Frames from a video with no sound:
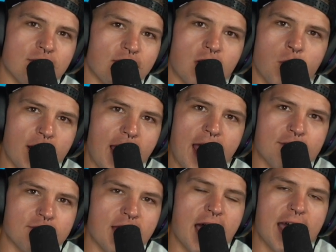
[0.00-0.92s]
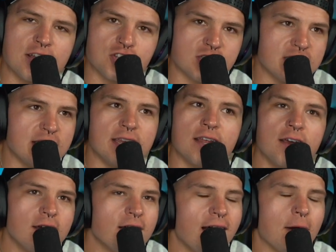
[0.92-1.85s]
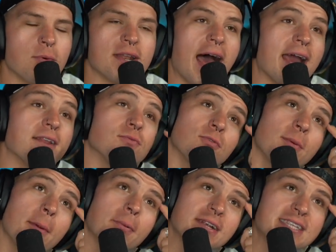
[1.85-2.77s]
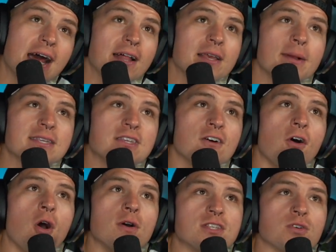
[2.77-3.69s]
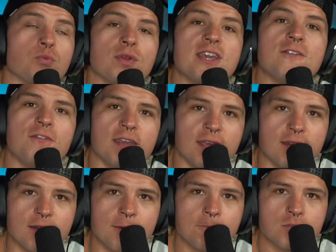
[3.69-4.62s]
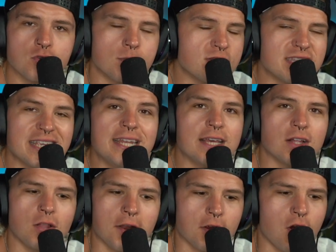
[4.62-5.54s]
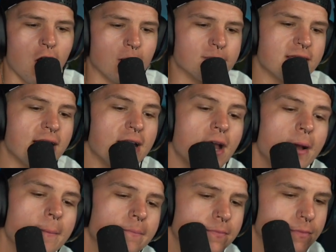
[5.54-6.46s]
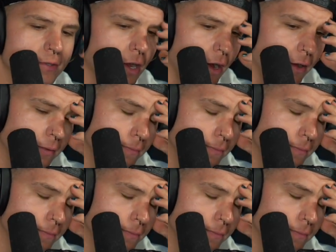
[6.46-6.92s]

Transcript: I don't want to have that. I just need. I would. I remember telling myself, oh, it's a refeed, so I'm just eating a lot of carbs, y'all.